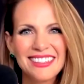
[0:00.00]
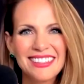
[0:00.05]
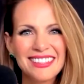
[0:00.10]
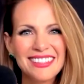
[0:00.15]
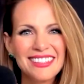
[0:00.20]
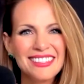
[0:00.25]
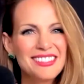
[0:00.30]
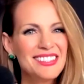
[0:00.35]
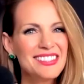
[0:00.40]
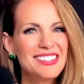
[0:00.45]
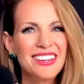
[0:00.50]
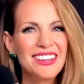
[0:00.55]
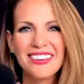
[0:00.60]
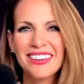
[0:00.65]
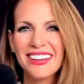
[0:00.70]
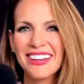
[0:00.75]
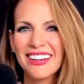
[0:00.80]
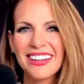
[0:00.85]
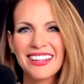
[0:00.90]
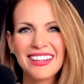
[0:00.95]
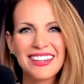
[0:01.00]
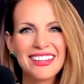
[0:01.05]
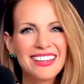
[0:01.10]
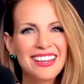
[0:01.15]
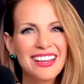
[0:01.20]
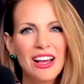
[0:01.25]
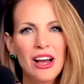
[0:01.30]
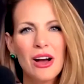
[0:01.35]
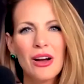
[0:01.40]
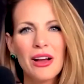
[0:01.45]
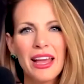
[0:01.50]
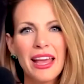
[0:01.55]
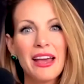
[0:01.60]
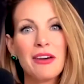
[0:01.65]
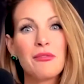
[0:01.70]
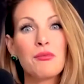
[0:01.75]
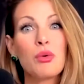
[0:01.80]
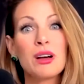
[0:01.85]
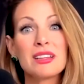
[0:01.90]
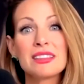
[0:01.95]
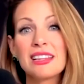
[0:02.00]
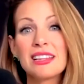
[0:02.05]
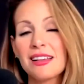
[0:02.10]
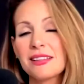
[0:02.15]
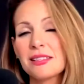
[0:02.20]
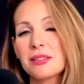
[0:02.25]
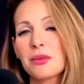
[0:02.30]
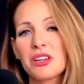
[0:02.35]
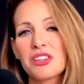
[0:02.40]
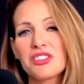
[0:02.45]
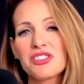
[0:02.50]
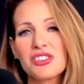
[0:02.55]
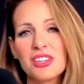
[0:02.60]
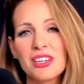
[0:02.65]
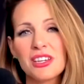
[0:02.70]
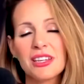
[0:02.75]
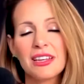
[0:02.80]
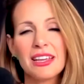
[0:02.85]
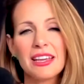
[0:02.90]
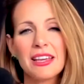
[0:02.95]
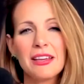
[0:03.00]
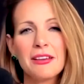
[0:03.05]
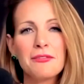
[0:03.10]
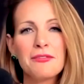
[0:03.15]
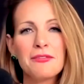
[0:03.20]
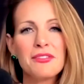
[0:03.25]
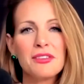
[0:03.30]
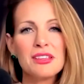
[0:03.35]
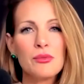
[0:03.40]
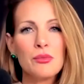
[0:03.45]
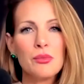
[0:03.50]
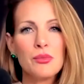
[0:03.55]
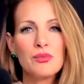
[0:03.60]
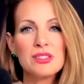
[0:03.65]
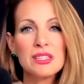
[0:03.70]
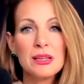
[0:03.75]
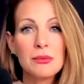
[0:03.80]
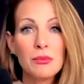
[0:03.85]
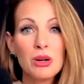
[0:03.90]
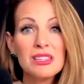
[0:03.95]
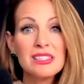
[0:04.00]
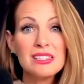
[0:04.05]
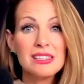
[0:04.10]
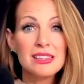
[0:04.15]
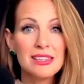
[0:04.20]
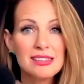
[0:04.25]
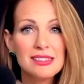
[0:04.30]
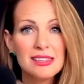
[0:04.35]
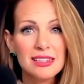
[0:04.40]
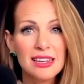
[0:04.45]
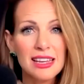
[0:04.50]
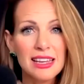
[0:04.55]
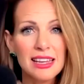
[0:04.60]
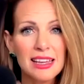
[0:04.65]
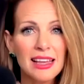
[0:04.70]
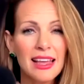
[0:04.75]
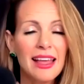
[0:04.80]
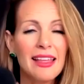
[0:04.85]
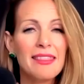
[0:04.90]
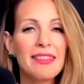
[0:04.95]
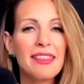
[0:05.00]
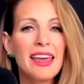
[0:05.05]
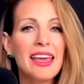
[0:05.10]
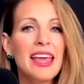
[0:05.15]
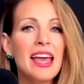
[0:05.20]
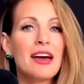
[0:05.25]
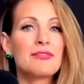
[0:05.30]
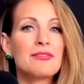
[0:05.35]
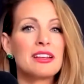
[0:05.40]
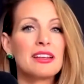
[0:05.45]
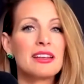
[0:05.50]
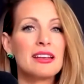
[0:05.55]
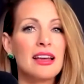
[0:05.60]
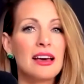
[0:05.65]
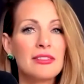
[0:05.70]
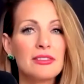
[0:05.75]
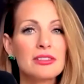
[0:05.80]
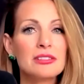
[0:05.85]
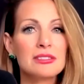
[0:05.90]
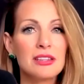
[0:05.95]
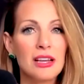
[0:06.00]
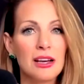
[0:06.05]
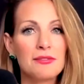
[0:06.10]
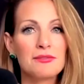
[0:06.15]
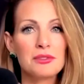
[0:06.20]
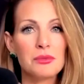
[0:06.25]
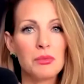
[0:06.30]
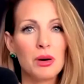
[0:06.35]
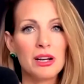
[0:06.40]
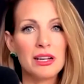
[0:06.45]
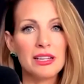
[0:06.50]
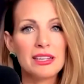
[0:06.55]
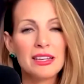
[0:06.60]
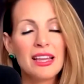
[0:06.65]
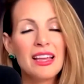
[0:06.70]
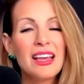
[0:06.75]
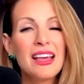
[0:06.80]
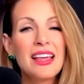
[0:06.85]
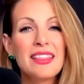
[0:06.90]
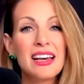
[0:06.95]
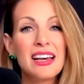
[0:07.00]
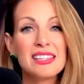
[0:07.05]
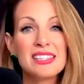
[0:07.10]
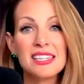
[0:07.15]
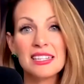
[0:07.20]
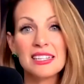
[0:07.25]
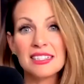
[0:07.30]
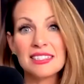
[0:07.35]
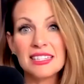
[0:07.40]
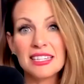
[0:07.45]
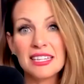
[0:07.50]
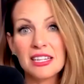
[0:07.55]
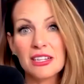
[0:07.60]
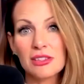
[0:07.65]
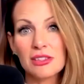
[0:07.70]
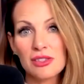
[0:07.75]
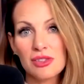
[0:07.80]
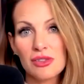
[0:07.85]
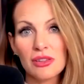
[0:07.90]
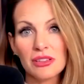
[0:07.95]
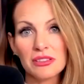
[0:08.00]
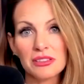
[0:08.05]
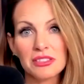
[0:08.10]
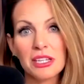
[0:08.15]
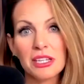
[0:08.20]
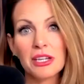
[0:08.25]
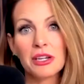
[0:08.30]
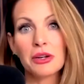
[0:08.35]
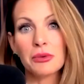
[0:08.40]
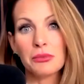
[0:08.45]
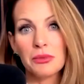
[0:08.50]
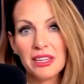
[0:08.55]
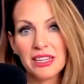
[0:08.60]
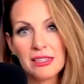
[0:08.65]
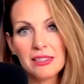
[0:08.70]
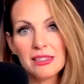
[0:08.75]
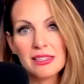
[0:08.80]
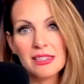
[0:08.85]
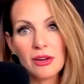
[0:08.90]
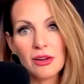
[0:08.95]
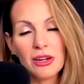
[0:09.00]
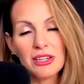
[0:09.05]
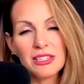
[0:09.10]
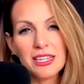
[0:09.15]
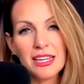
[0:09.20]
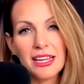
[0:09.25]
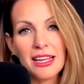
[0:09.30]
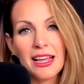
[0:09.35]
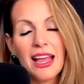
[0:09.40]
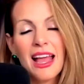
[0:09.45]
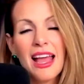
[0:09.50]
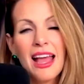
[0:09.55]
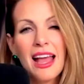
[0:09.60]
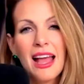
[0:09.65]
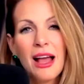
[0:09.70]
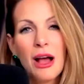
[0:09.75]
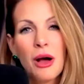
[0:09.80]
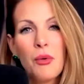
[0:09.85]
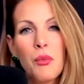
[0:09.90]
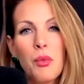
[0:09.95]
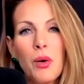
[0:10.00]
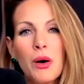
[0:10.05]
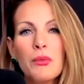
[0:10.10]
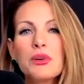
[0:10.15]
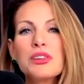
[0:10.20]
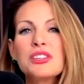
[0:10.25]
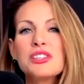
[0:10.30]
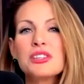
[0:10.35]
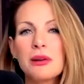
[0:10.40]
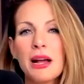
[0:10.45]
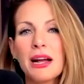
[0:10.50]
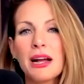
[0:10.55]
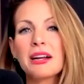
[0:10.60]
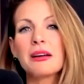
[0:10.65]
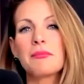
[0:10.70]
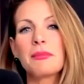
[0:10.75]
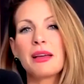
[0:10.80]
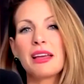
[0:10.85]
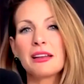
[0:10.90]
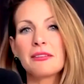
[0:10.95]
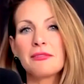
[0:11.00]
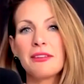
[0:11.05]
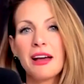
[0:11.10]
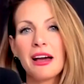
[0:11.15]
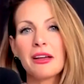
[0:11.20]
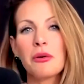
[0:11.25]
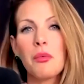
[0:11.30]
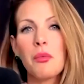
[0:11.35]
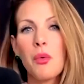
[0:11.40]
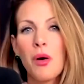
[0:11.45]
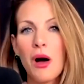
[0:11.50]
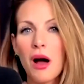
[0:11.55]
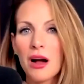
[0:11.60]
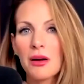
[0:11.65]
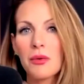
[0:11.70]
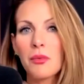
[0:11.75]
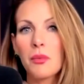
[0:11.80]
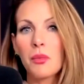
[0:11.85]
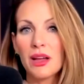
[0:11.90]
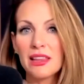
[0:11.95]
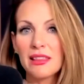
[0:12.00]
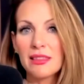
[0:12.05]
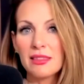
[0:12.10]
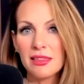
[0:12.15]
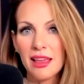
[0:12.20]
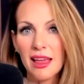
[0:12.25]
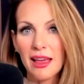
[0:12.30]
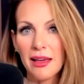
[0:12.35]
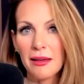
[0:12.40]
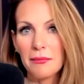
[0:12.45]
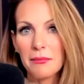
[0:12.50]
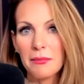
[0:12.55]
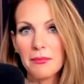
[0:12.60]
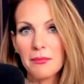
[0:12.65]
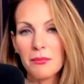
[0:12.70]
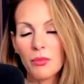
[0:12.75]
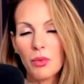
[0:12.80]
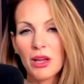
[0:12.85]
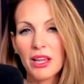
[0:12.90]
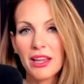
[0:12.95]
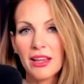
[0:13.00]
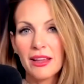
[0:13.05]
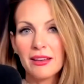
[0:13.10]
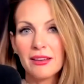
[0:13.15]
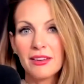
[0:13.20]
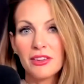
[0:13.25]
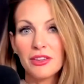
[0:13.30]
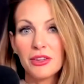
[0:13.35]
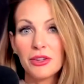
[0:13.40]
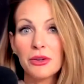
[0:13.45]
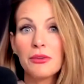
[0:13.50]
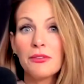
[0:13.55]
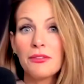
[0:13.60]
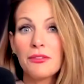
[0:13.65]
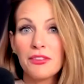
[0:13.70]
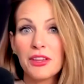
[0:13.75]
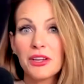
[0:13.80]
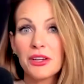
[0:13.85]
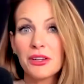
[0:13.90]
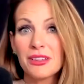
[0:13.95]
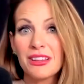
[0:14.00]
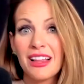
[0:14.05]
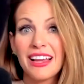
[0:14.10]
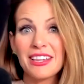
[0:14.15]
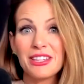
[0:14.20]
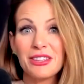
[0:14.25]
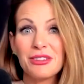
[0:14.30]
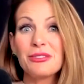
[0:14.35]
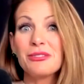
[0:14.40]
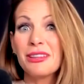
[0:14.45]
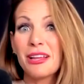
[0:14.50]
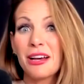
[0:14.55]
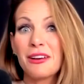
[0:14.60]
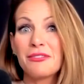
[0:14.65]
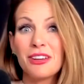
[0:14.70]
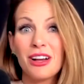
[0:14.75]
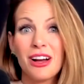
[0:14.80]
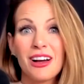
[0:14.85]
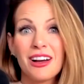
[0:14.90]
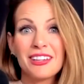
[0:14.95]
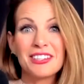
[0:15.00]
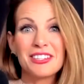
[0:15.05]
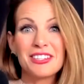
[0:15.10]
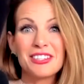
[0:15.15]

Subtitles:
That's so good. Okay, I have one last question. If someone's listening and they have another loved one that's in a deconstructing or reconstructing, what would you recommend of how to walk with them when you feel like you love God, you're